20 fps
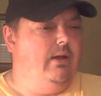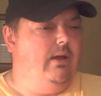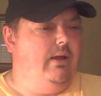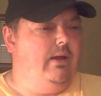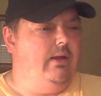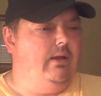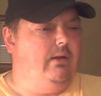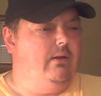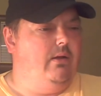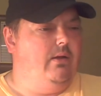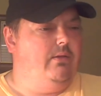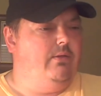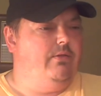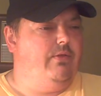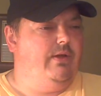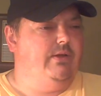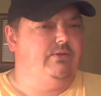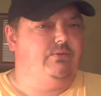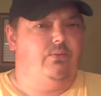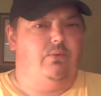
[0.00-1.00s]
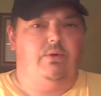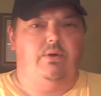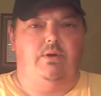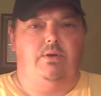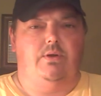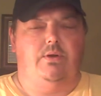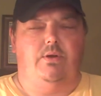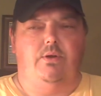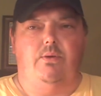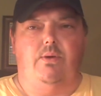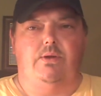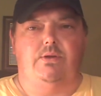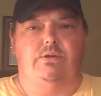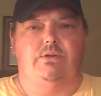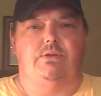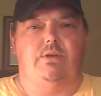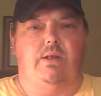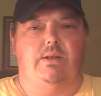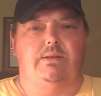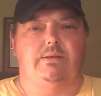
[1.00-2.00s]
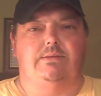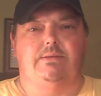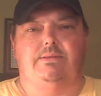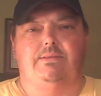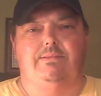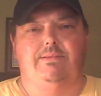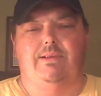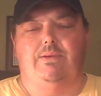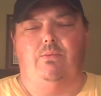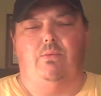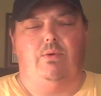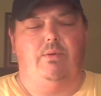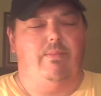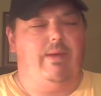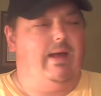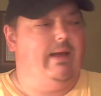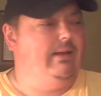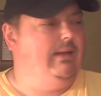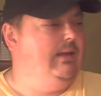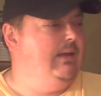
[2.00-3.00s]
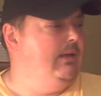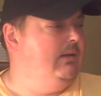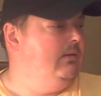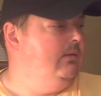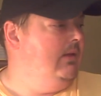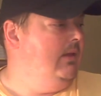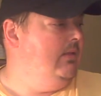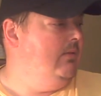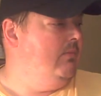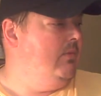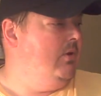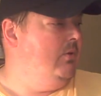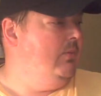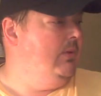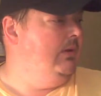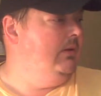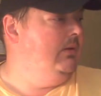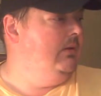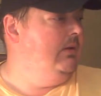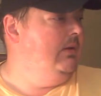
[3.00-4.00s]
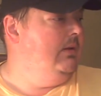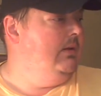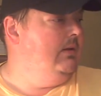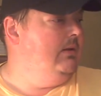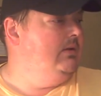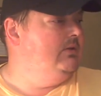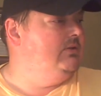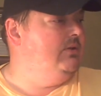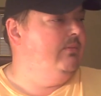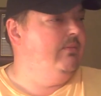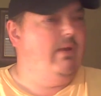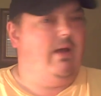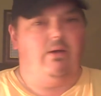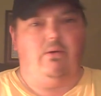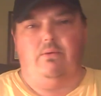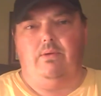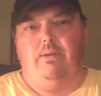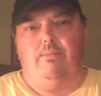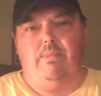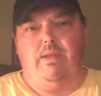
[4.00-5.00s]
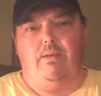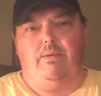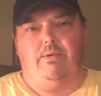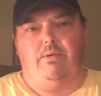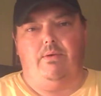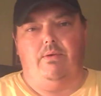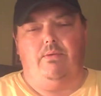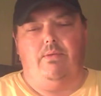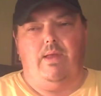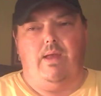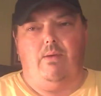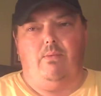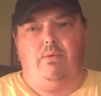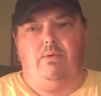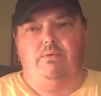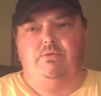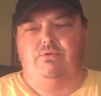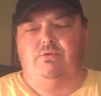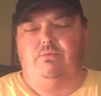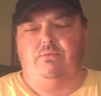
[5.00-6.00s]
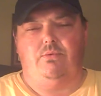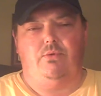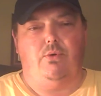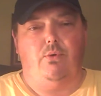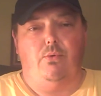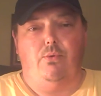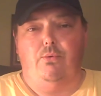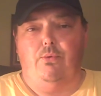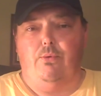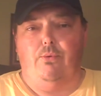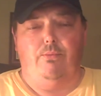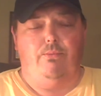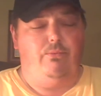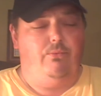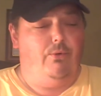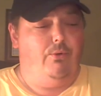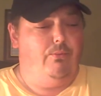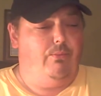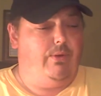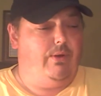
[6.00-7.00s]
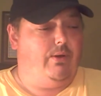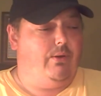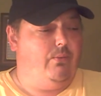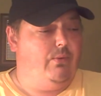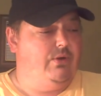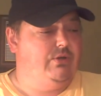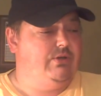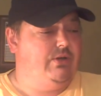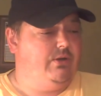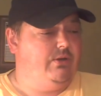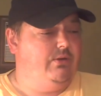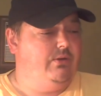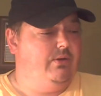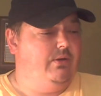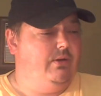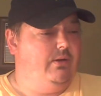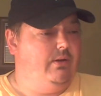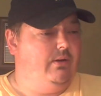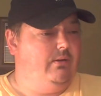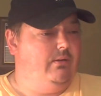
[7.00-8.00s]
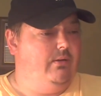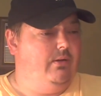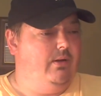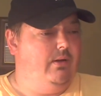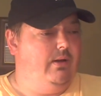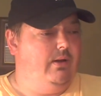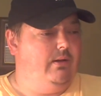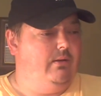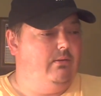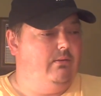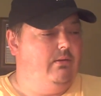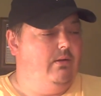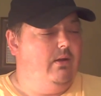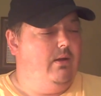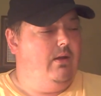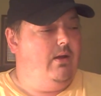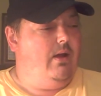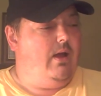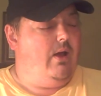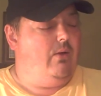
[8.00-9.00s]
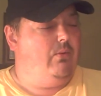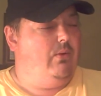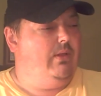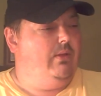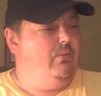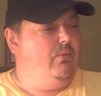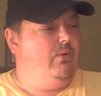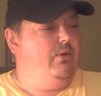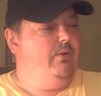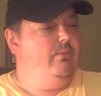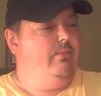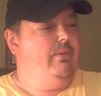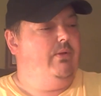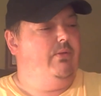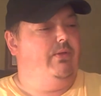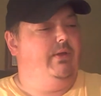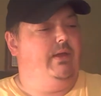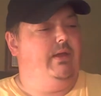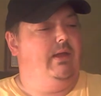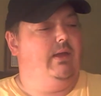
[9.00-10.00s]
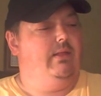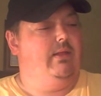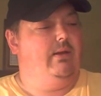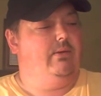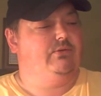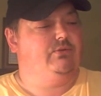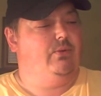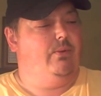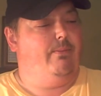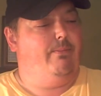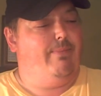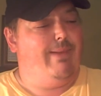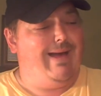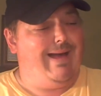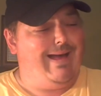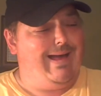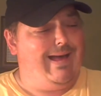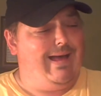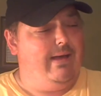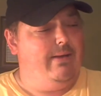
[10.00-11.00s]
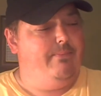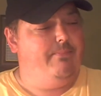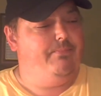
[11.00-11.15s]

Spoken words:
and other things I wanted to do, I just didn't want to buy a kit at the moment. So I'm not going to be able to do that one. It's a cool group build. I wish I could, and I really wanted to build the kit that I was going to buy,